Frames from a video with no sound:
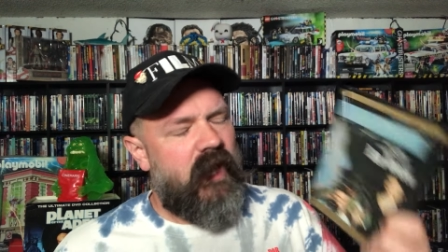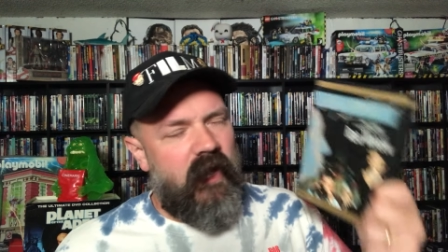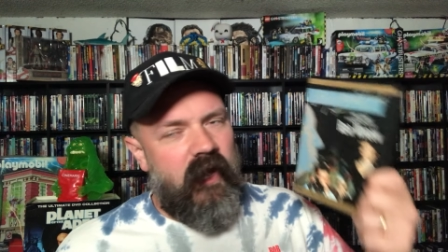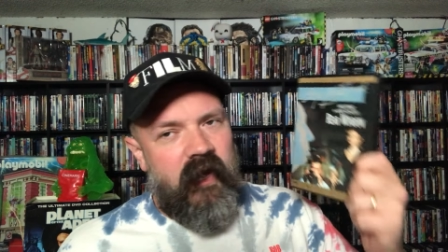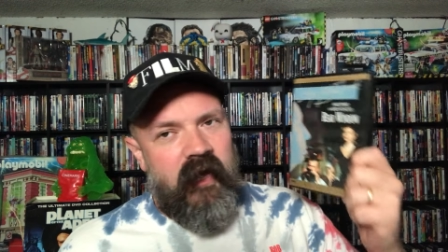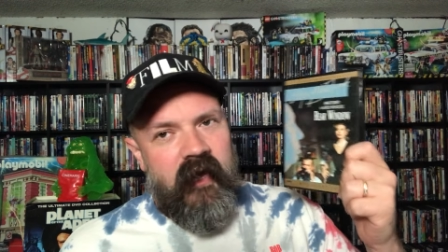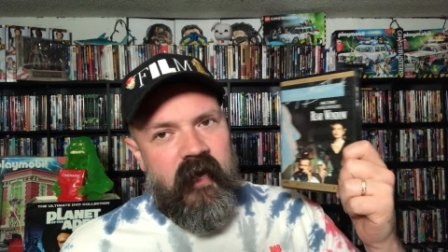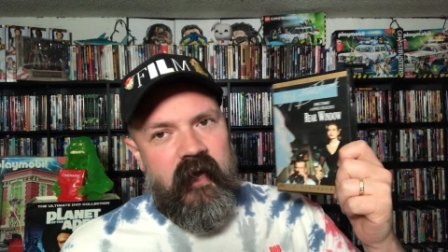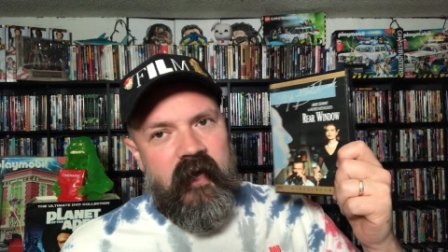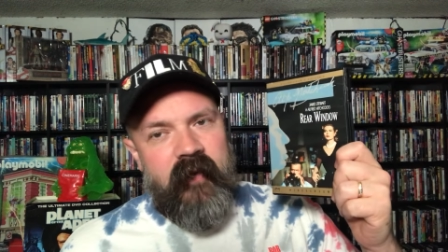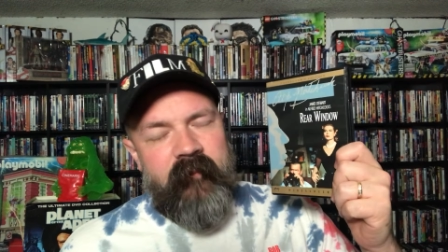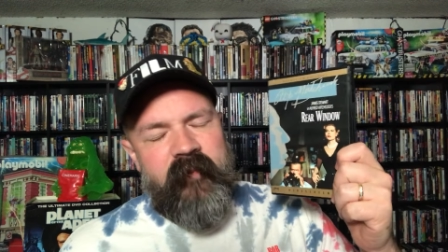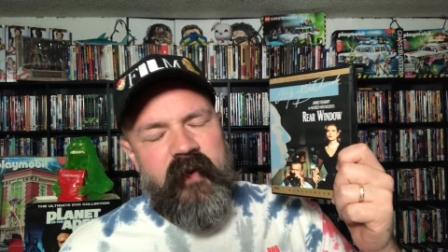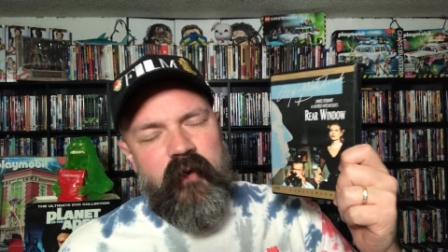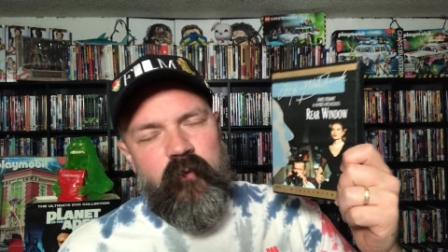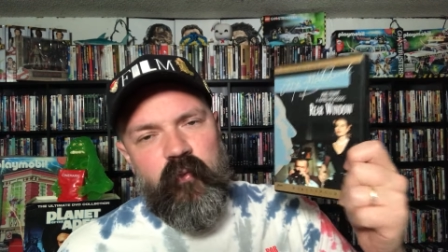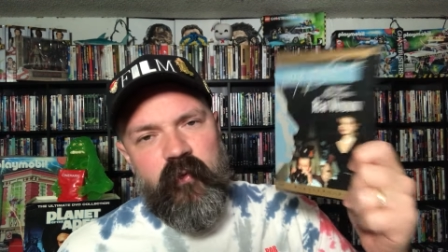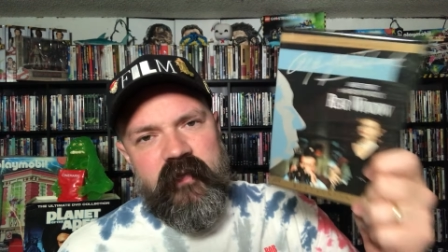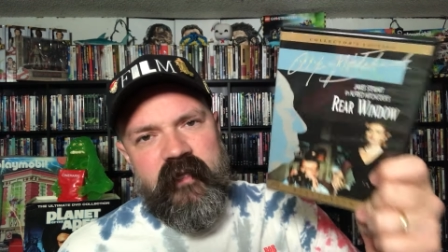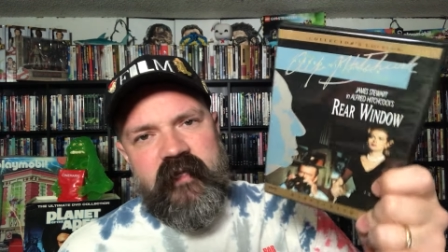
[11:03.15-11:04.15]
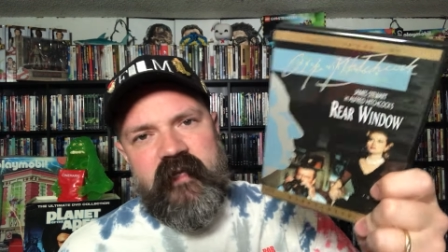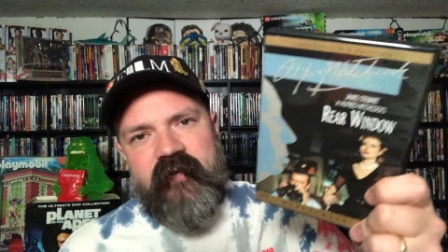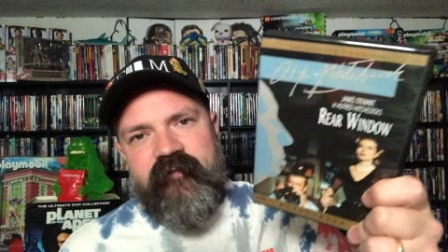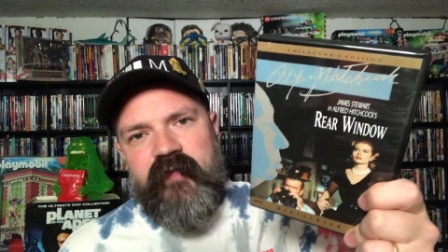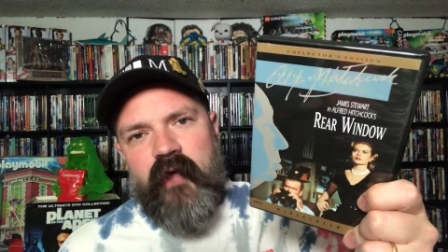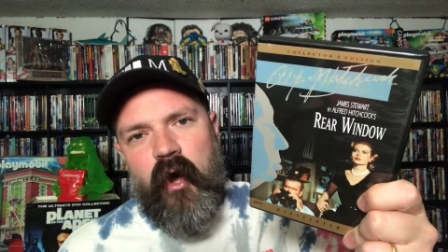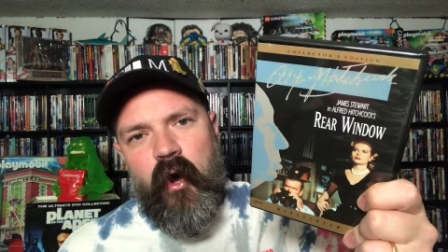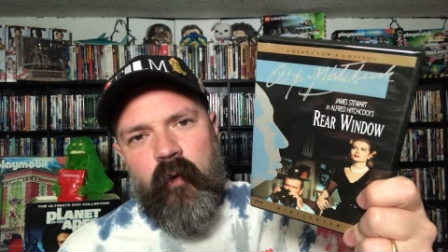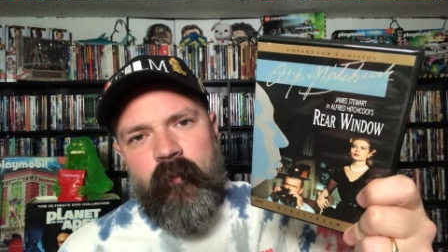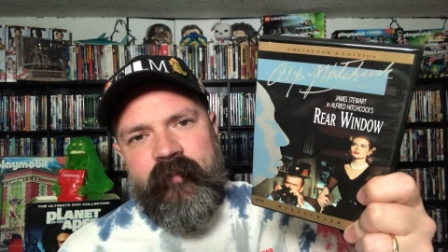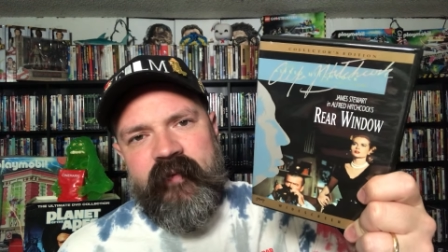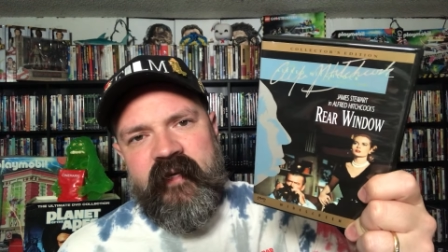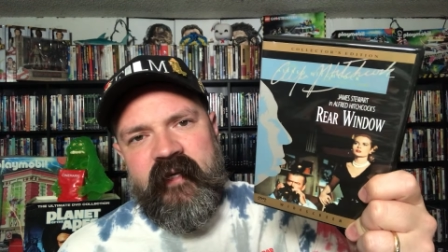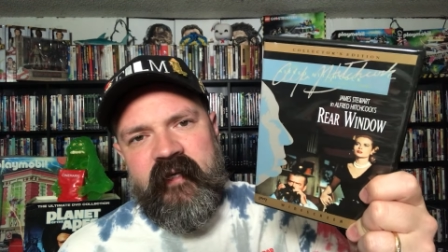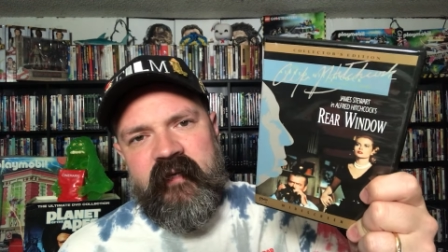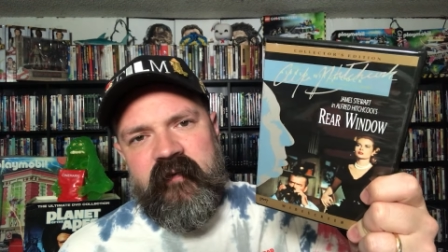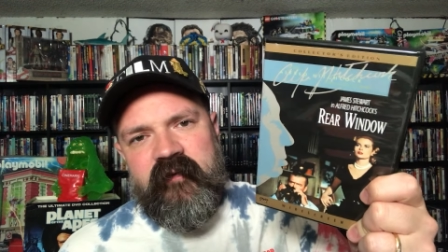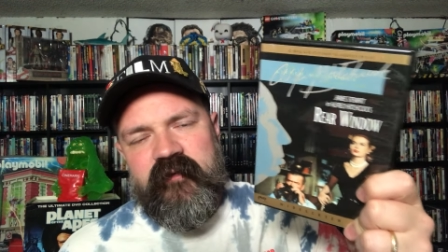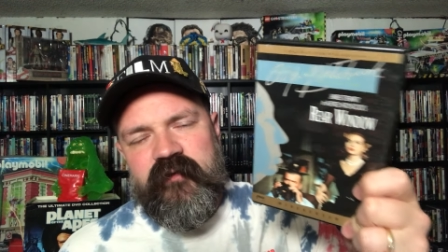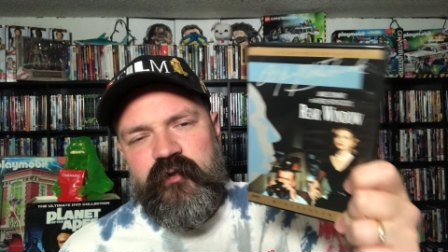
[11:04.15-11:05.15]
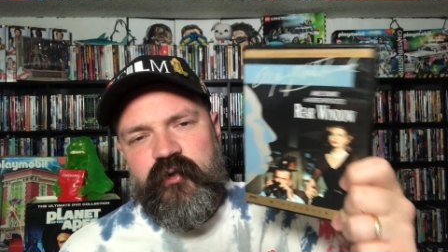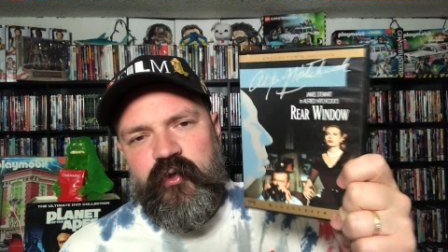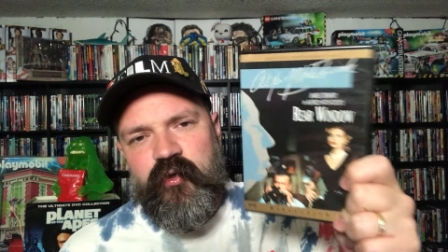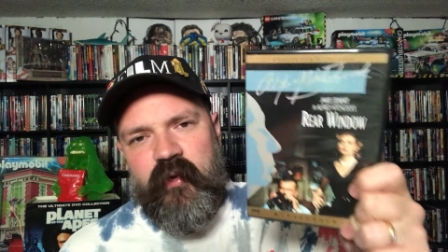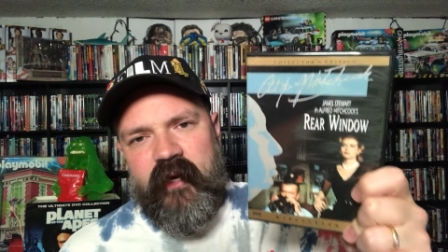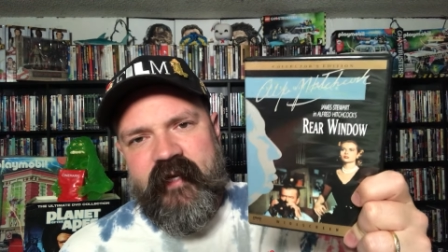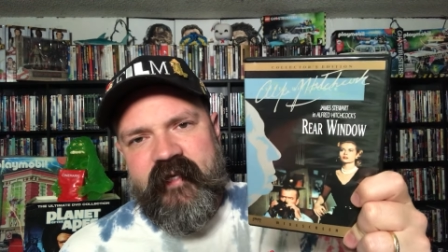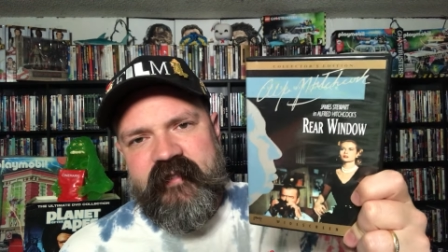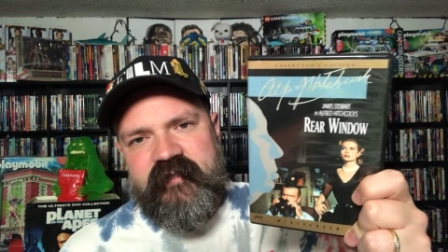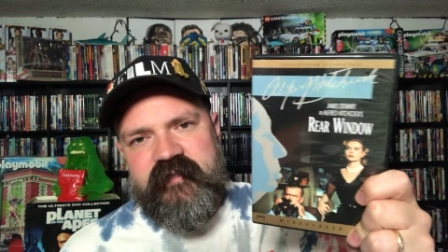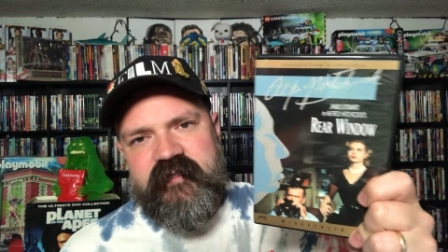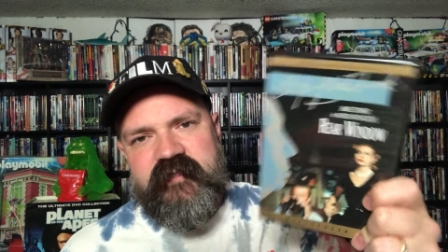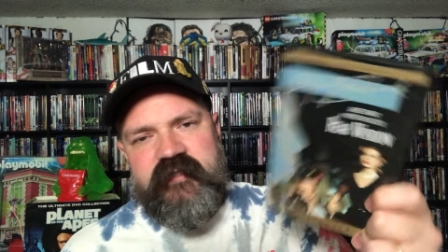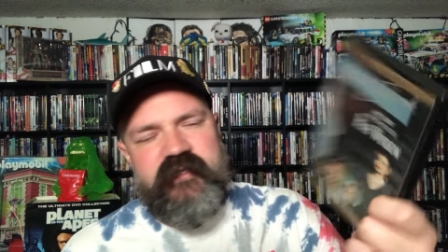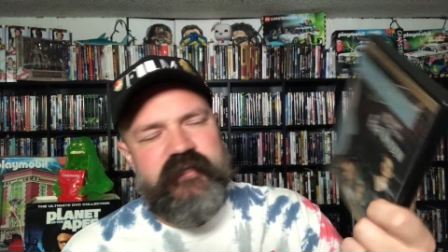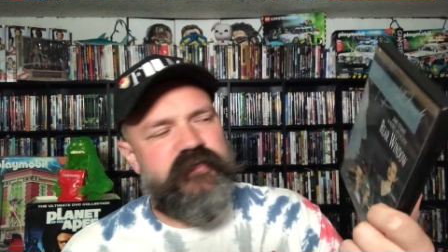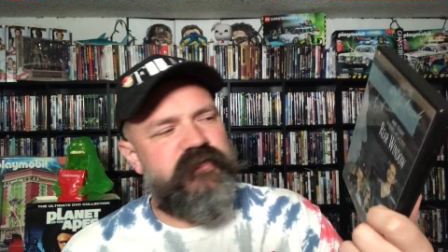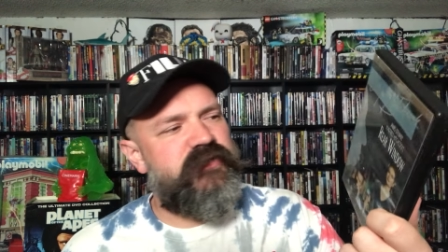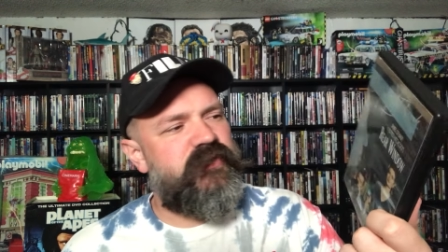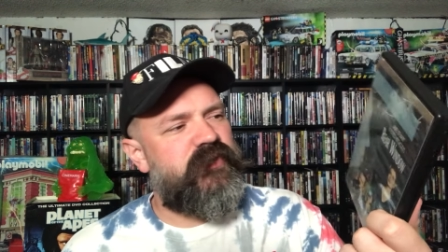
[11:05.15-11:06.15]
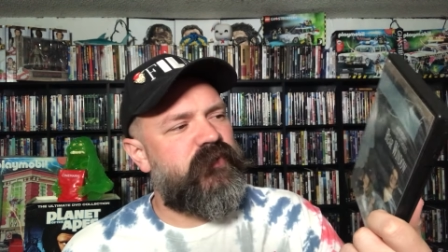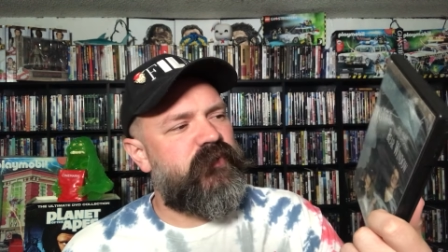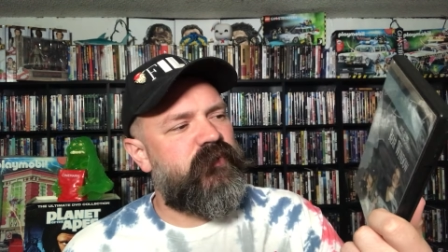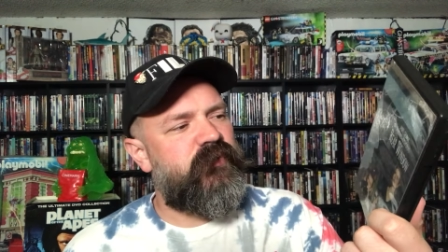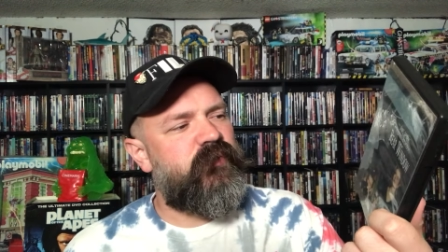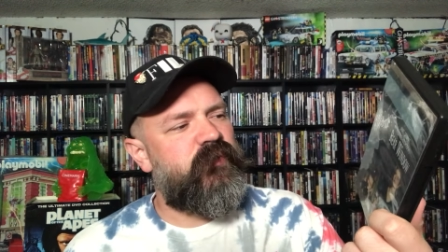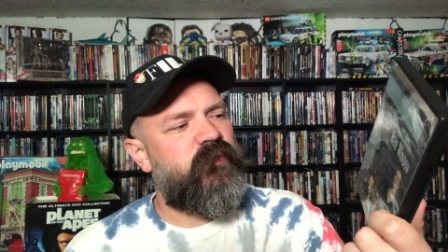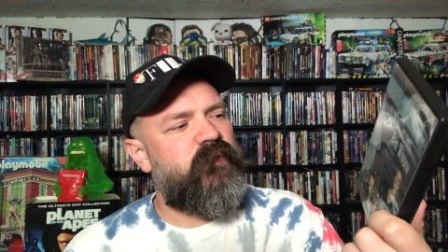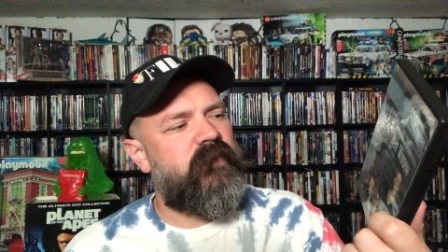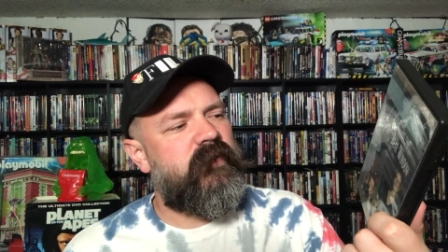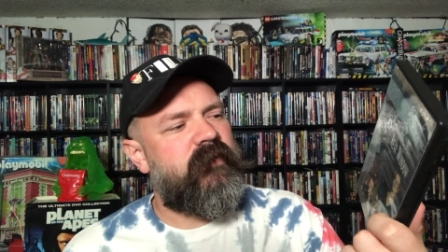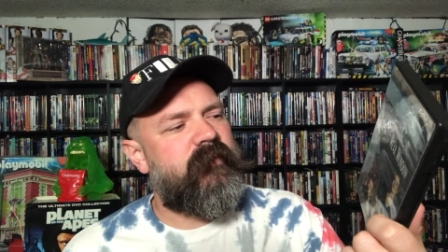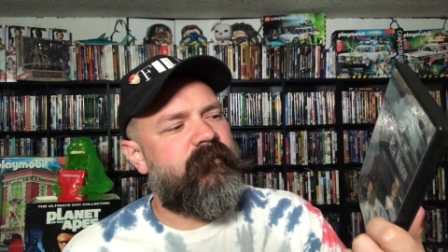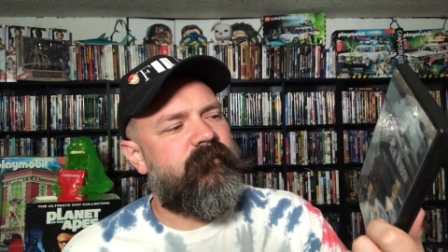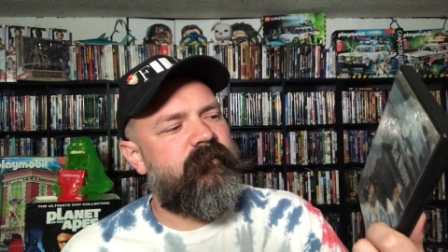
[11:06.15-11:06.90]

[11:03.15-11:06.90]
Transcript: Um, really love the opening credits to,